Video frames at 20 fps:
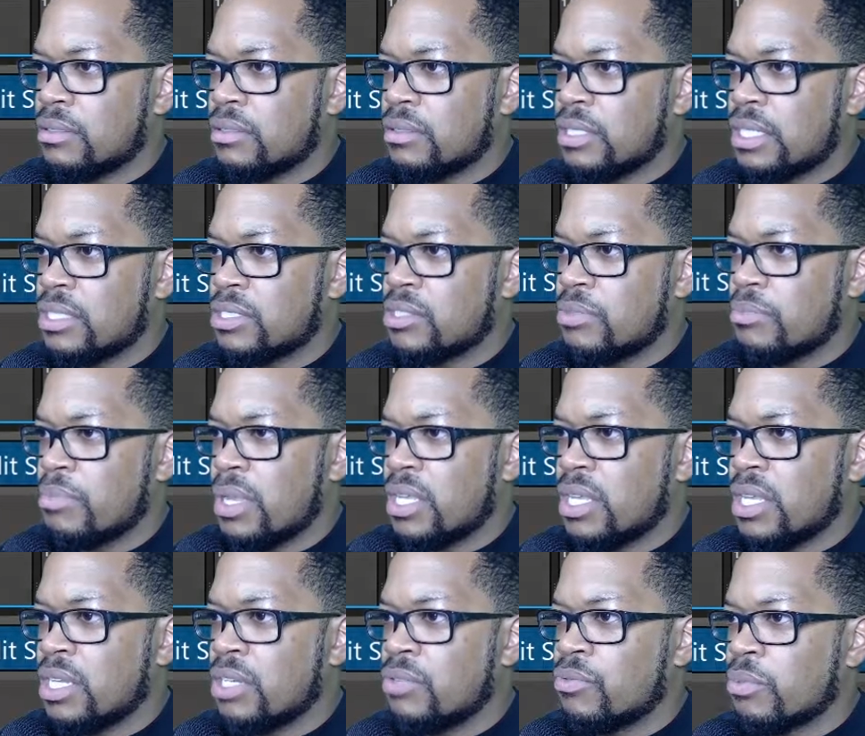That doesn't
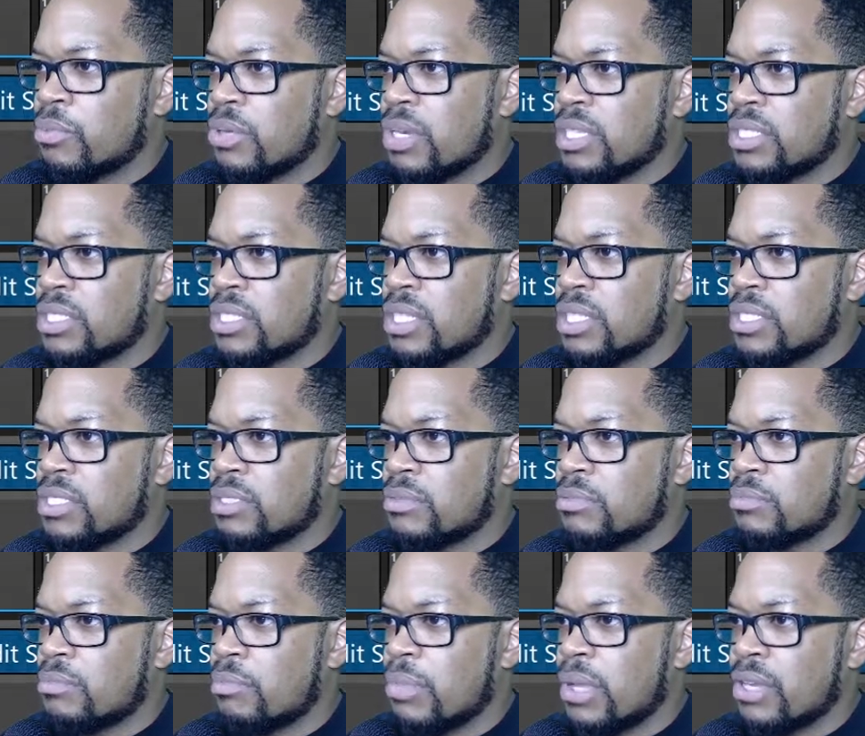make any one process
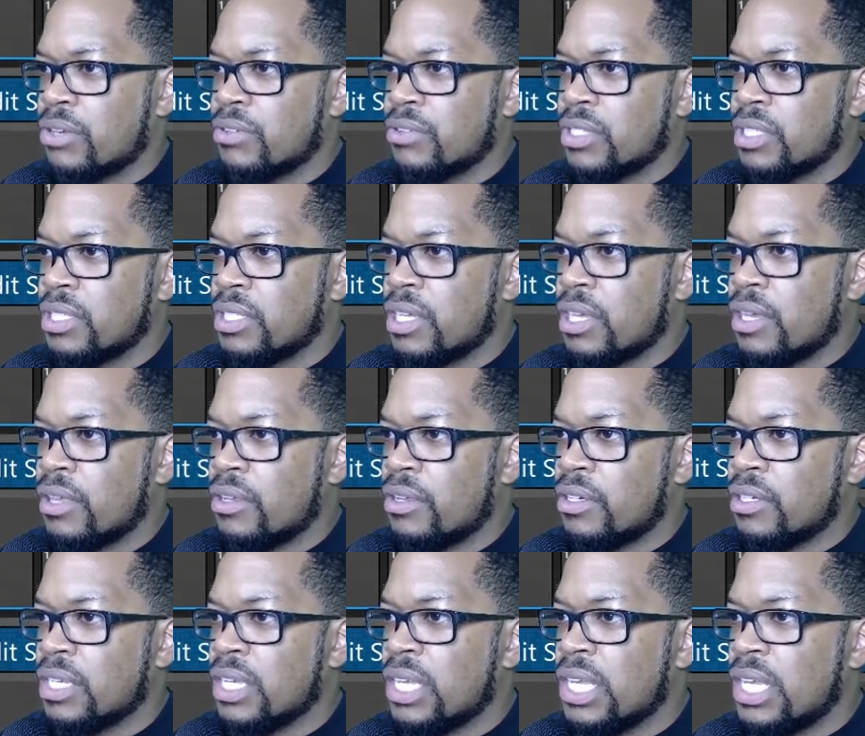better than the
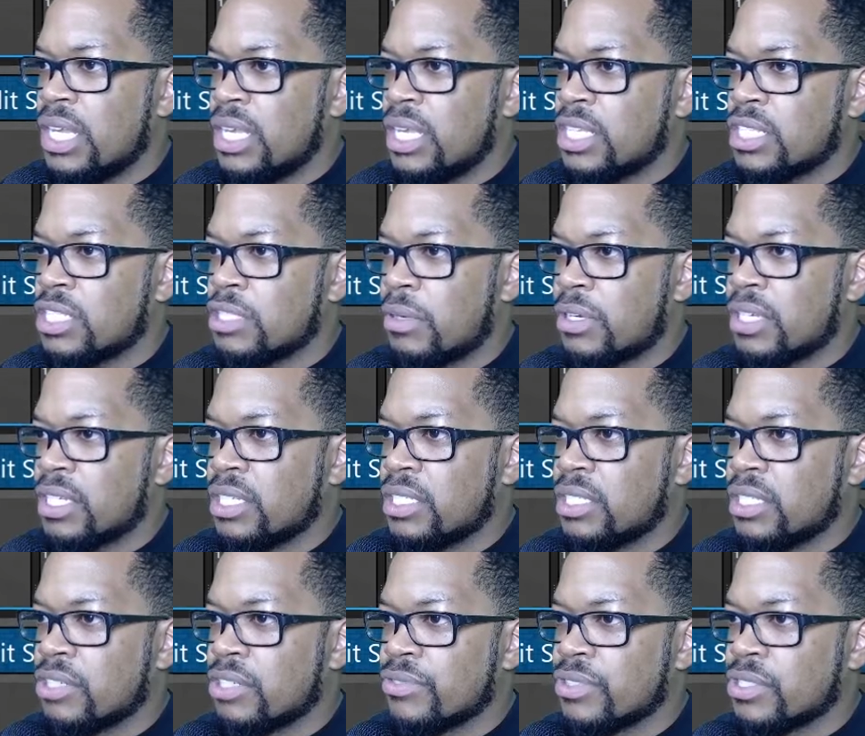other. It's about getting
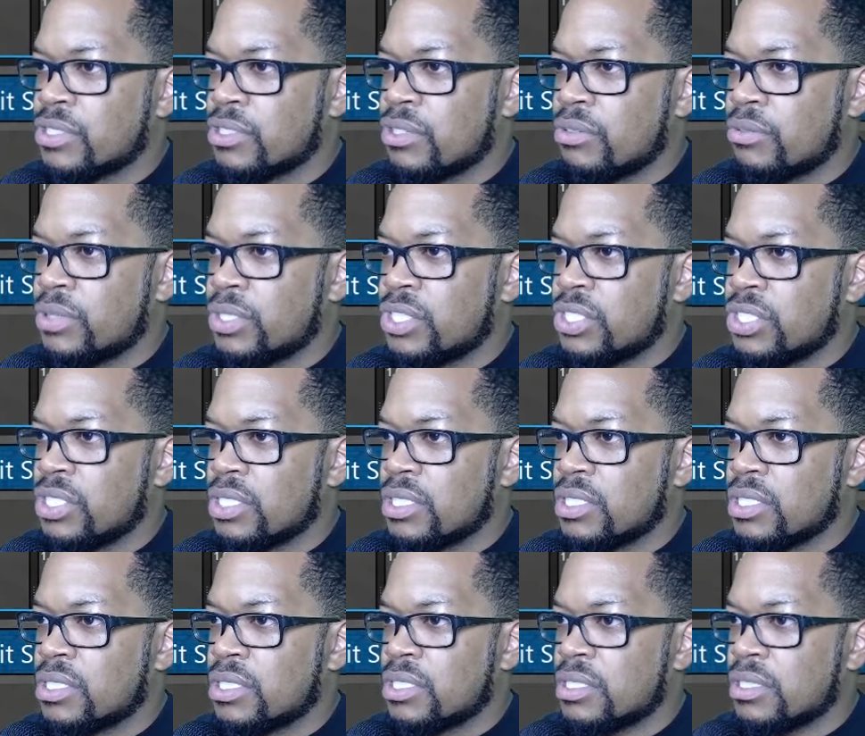the end result, which
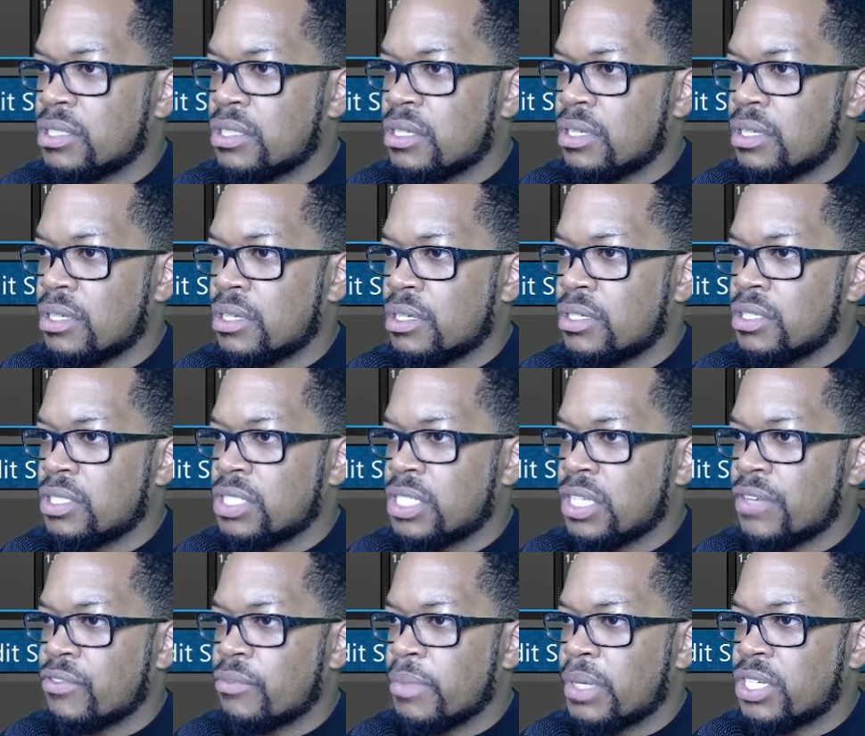is a good
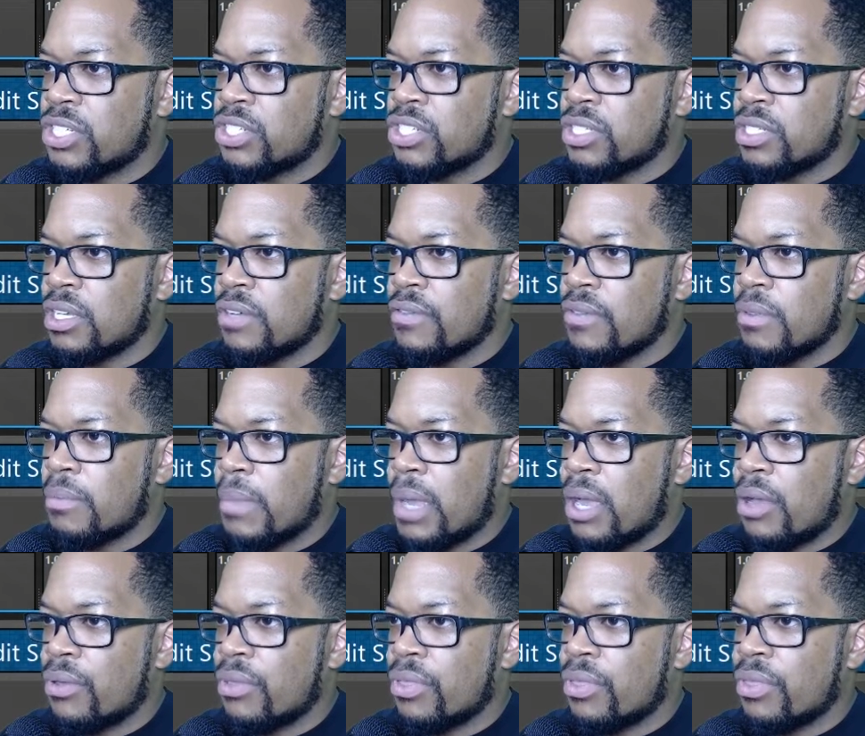deformation of the
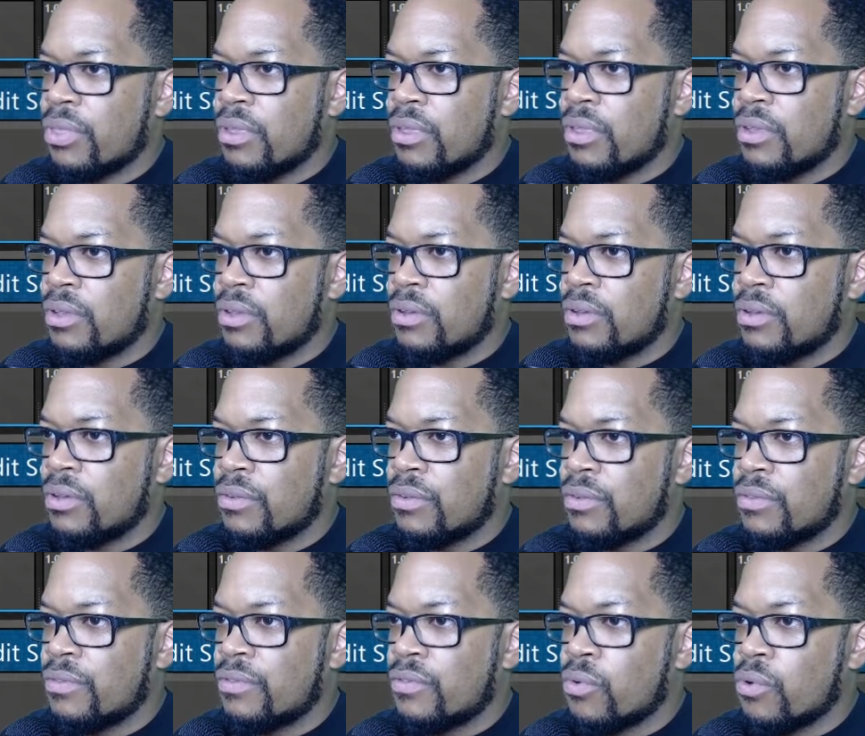mouth
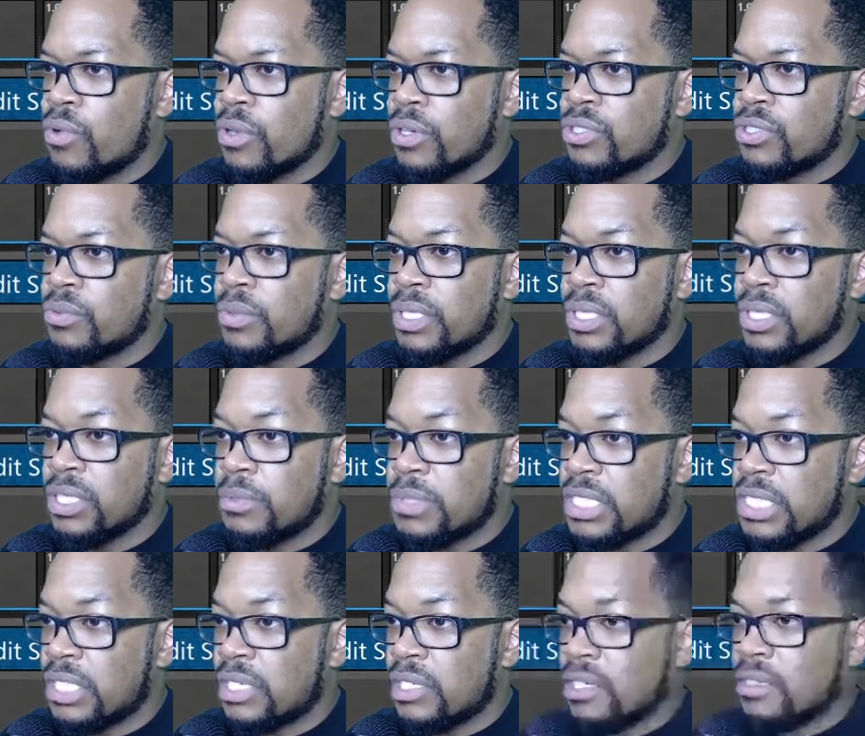for doing lip
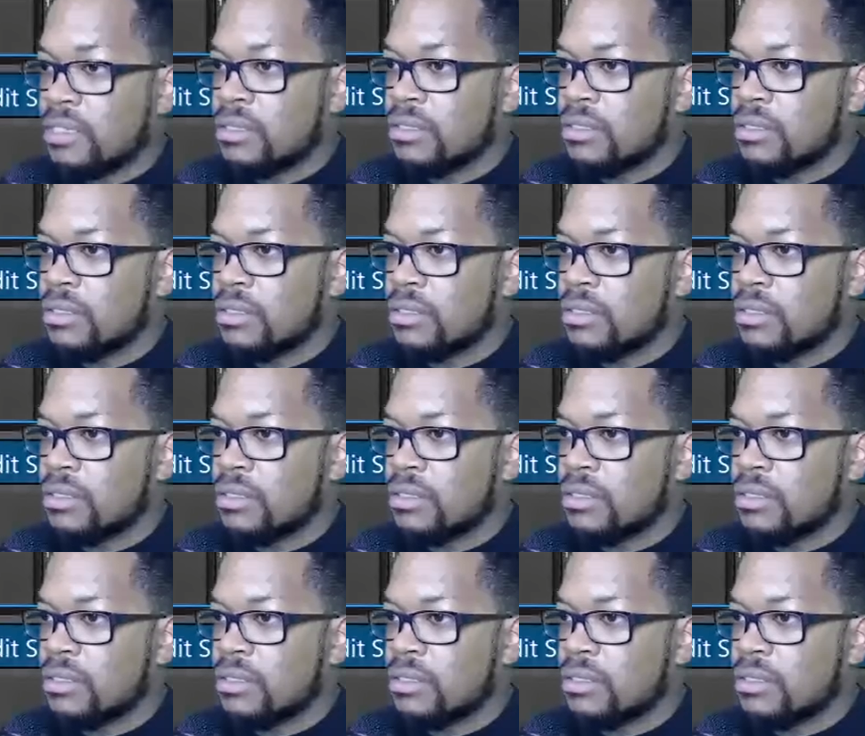syncing.